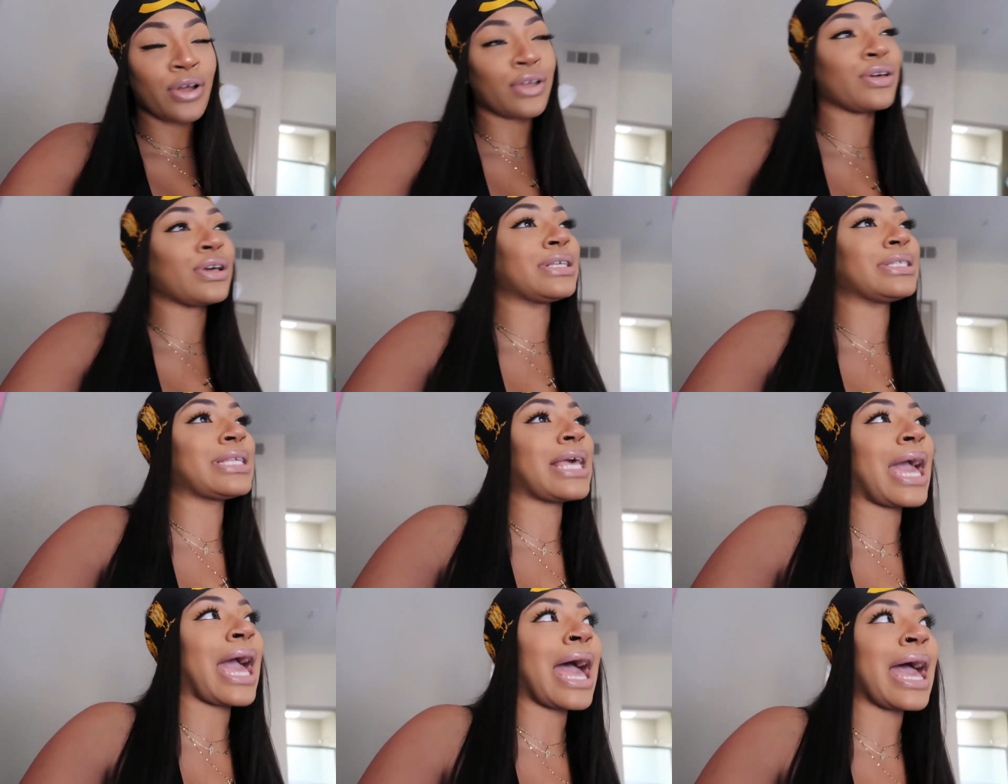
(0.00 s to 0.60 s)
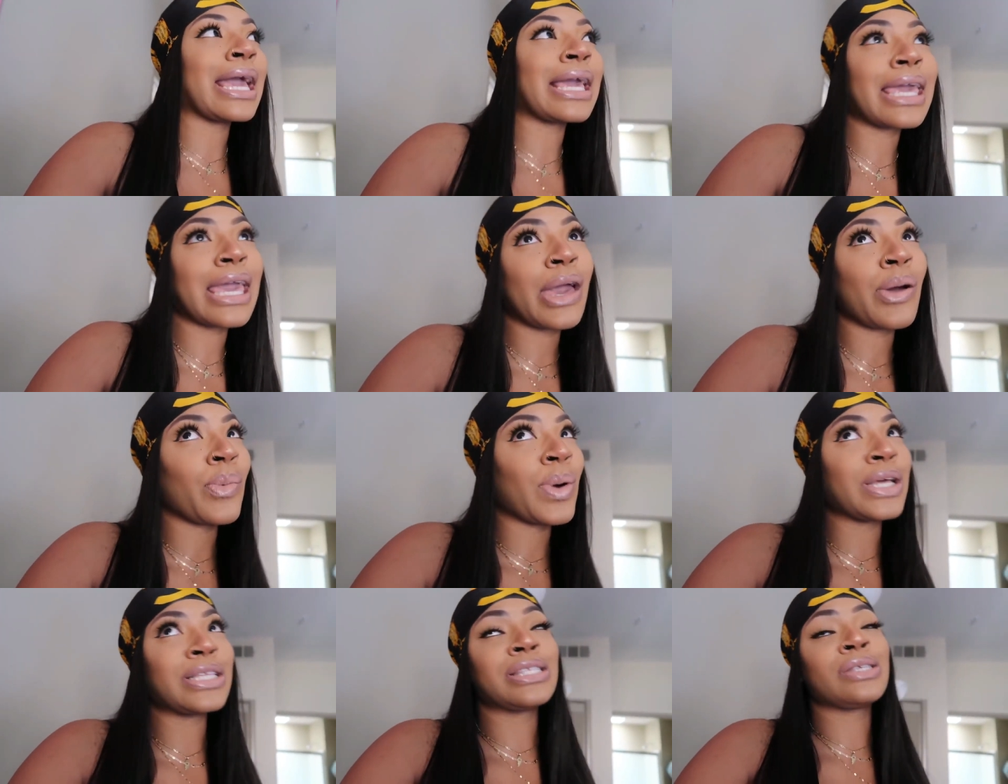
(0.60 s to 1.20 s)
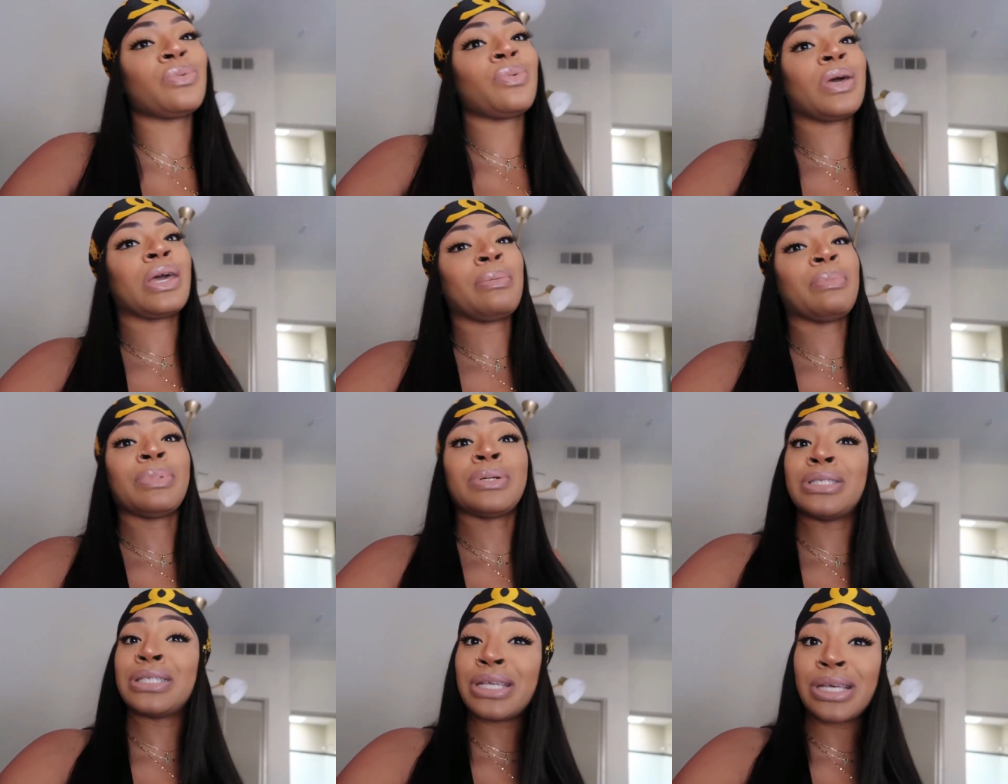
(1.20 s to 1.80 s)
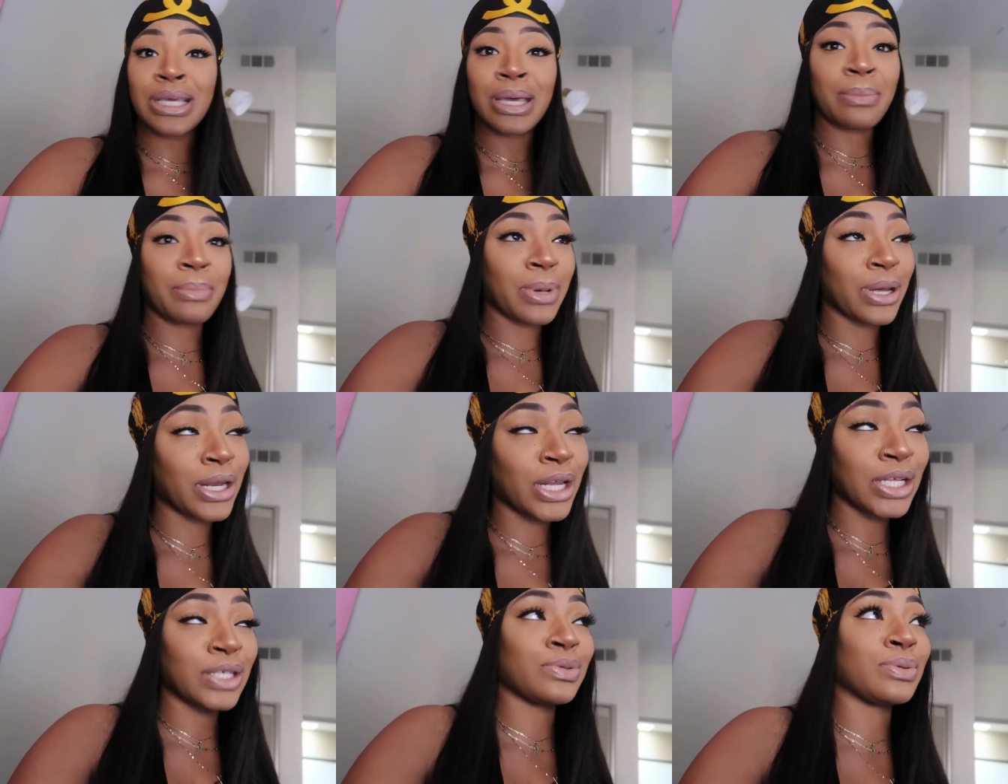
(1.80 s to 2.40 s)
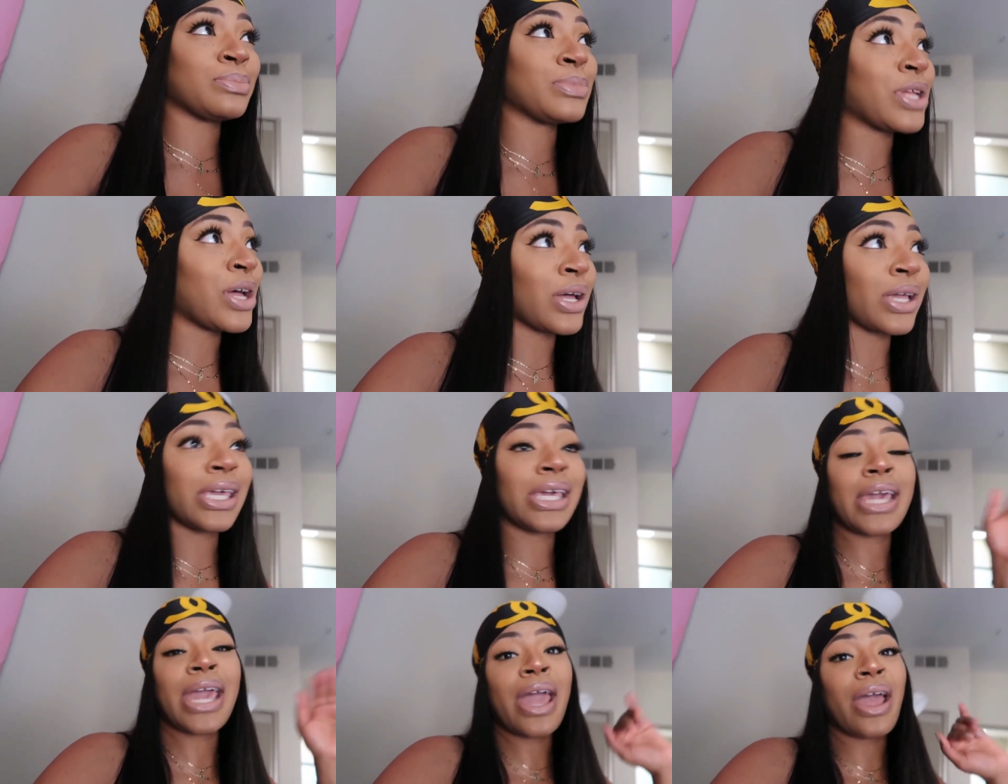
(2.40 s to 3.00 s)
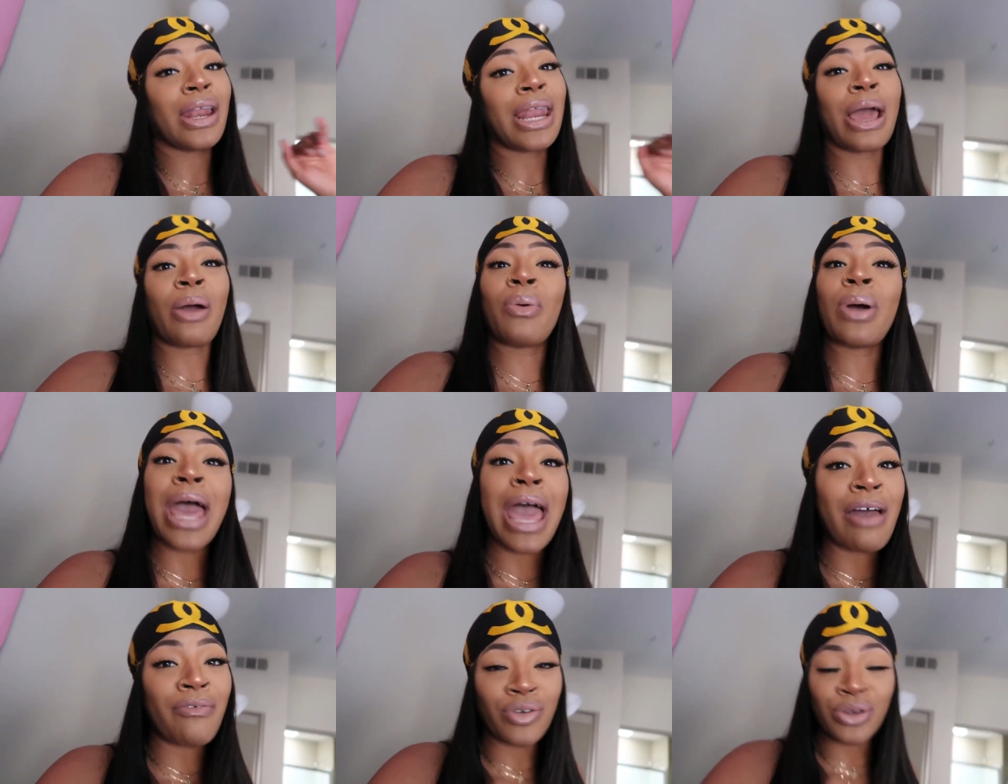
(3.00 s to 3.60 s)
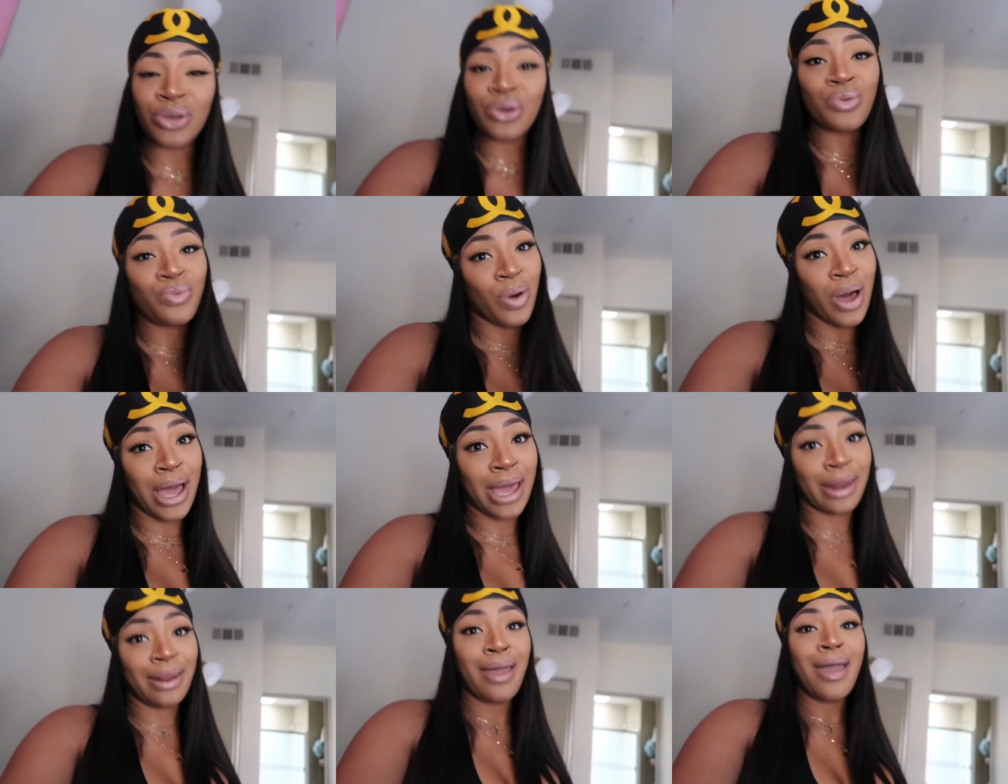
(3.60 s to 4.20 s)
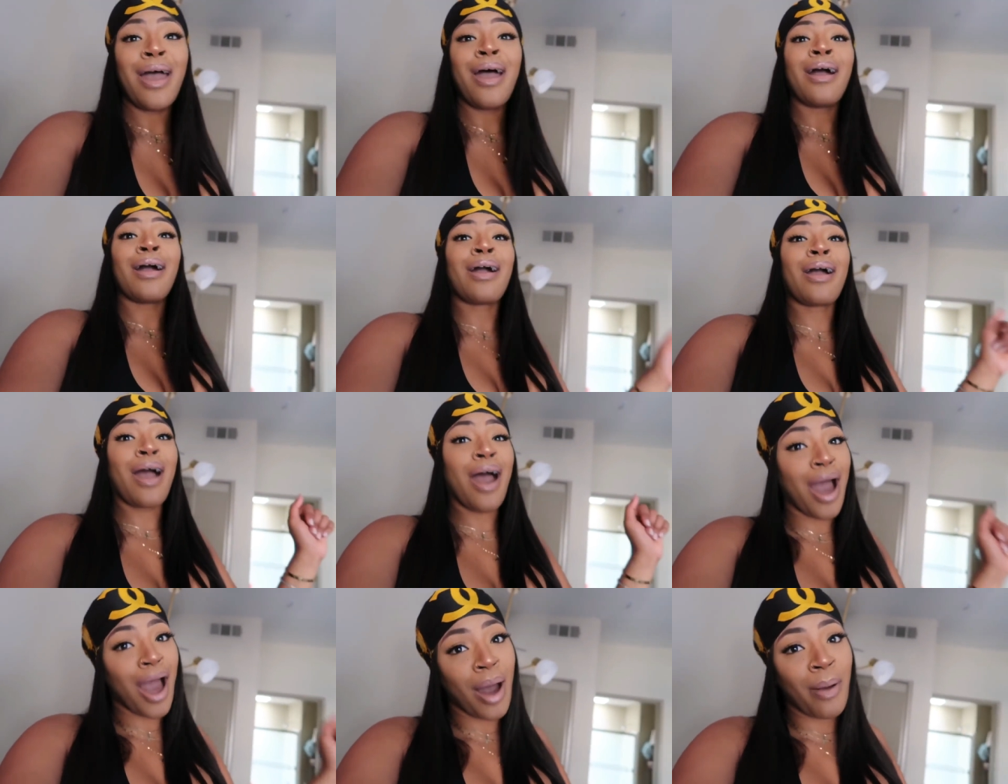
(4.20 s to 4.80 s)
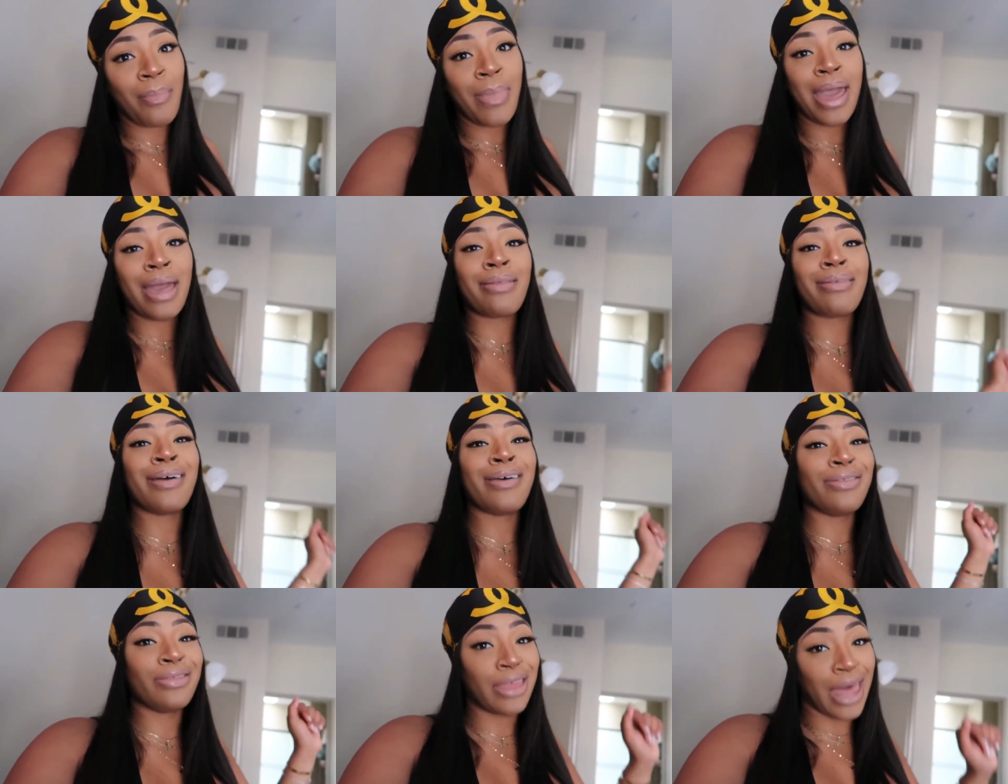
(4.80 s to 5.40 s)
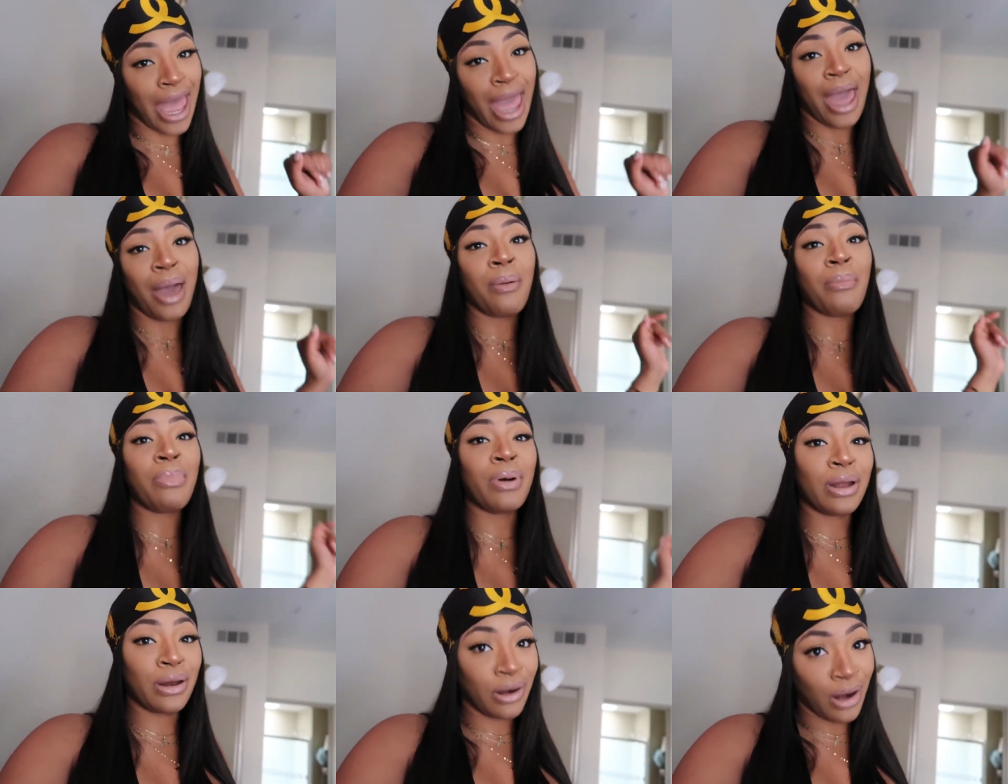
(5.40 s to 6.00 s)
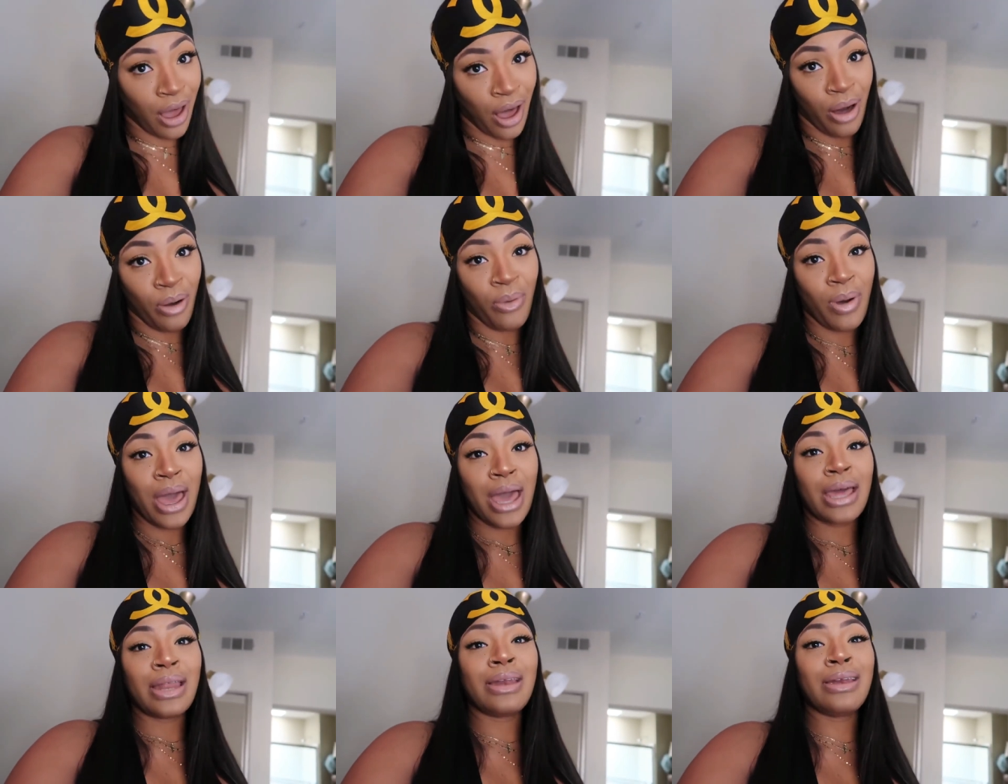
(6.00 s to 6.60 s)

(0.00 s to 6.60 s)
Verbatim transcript: Or you can say, I can't wait to win Brazilian bundles from Longqi Hair. Like whatever you want, comment that below.